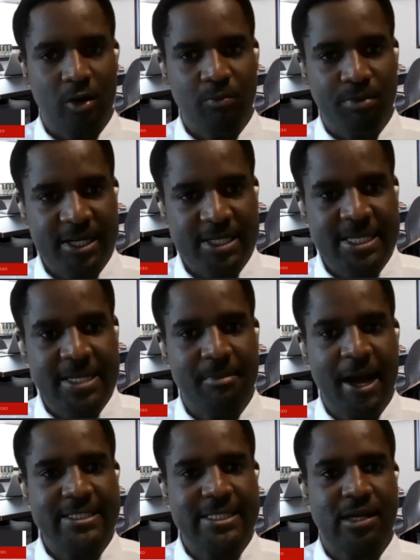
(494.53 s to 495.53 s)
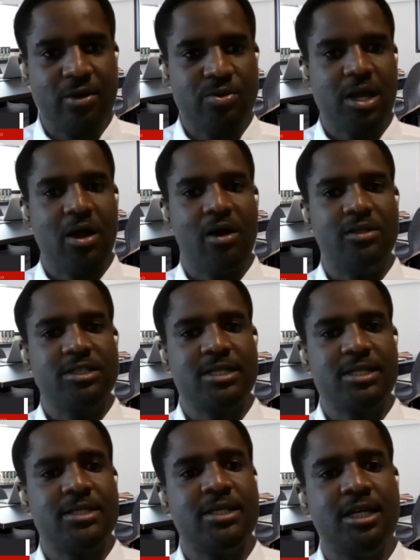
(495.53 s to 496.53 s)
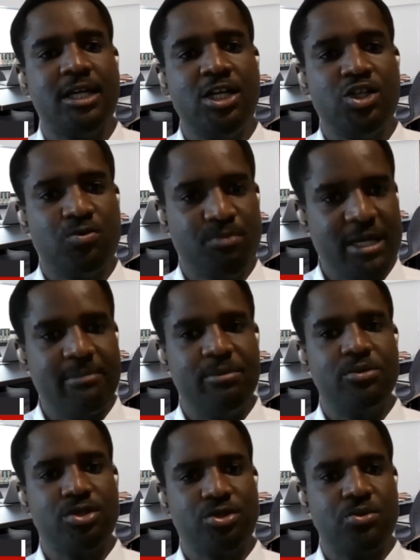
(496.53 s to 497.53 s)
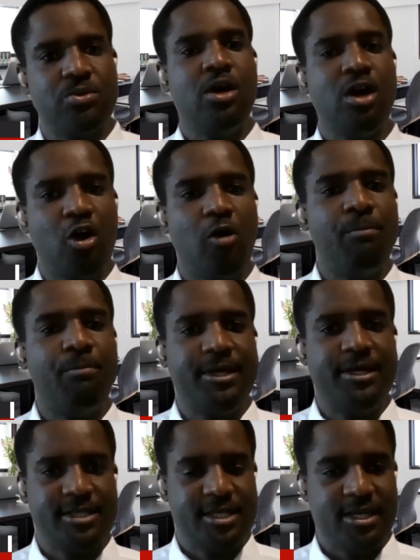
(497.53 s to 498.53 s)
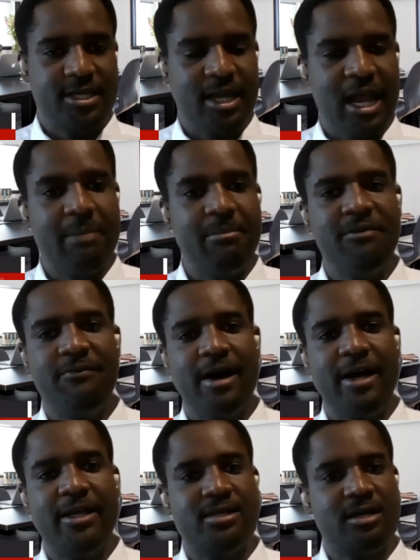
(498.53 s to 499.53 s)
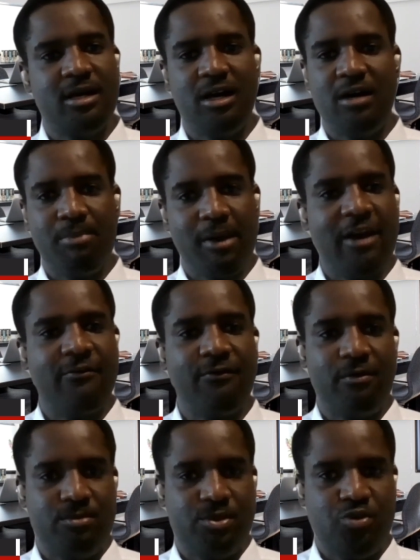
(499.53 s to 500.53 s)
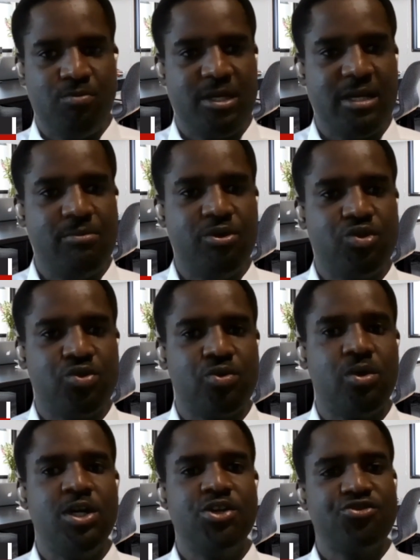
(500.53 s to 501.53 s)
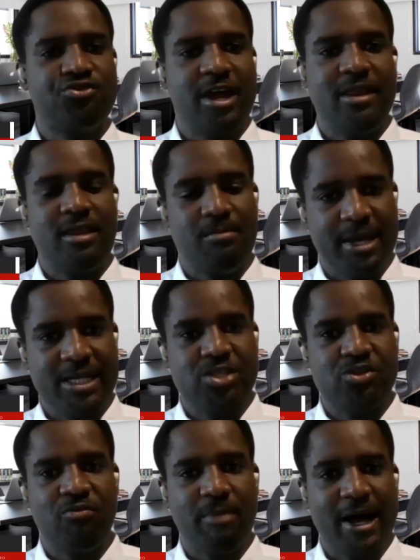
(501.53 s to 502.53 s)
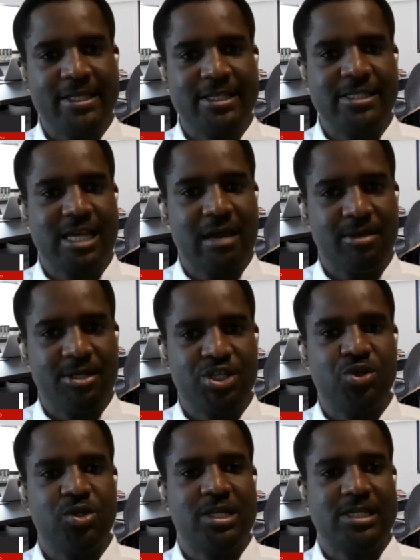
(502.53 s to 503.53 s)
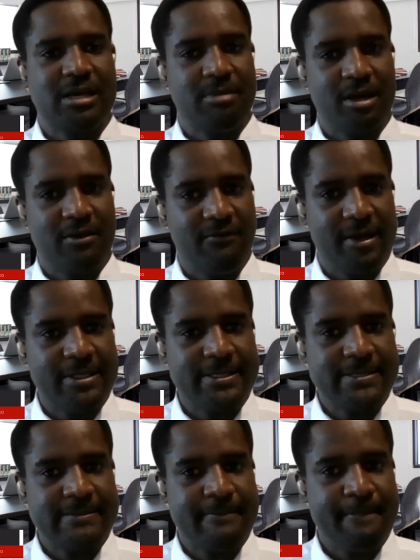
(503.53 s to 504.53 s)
breeds and minds across the continent to be able to compete in gamified platforms, to be able to train the best of minds in cybersecurity and cyber defense.